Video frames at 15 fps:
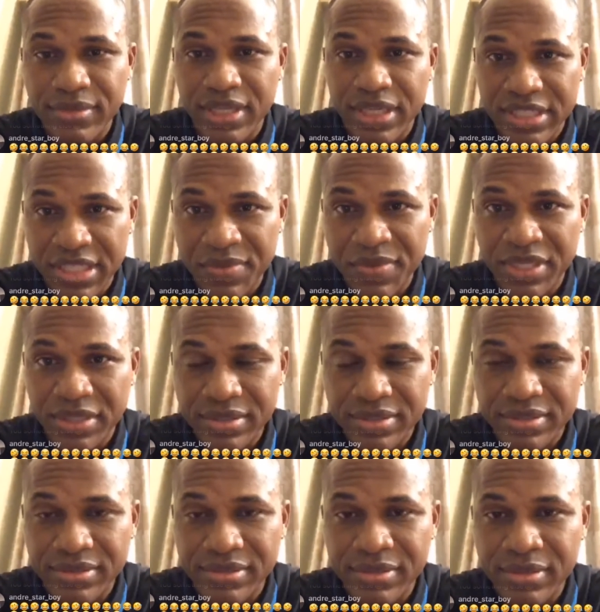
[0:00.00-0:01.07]
You see me?
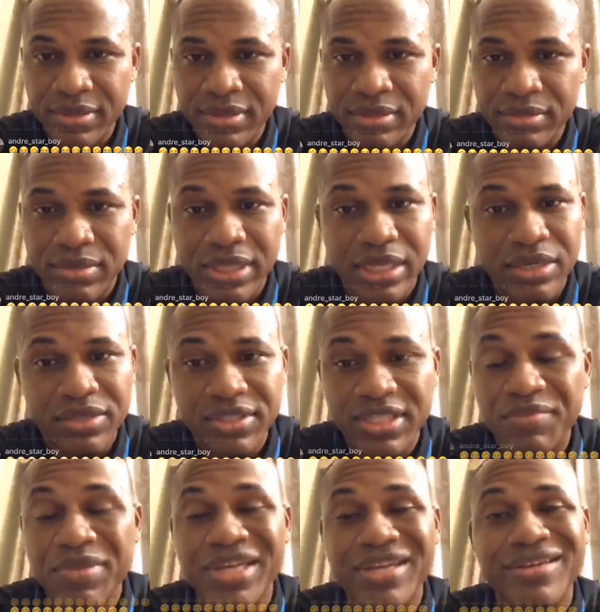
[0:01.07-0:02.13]
Tell them say
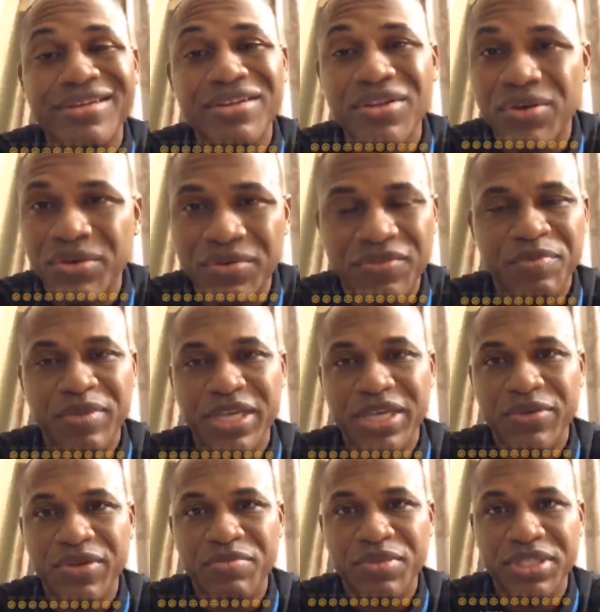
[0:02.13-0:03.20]
me nothing for play
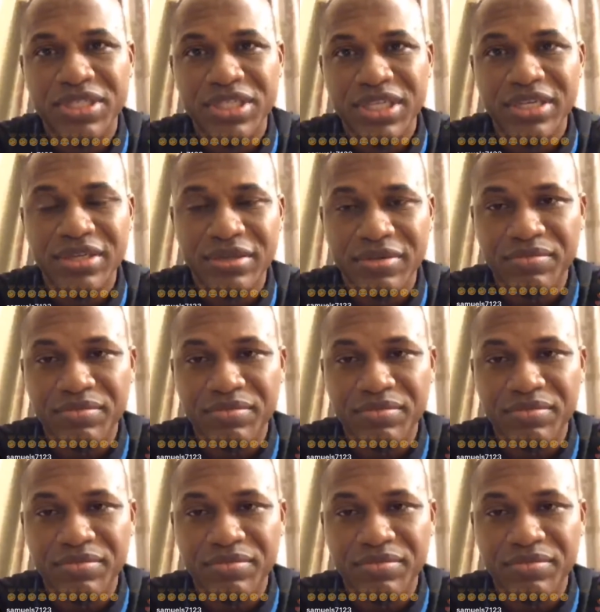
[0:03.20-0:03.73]
with my G.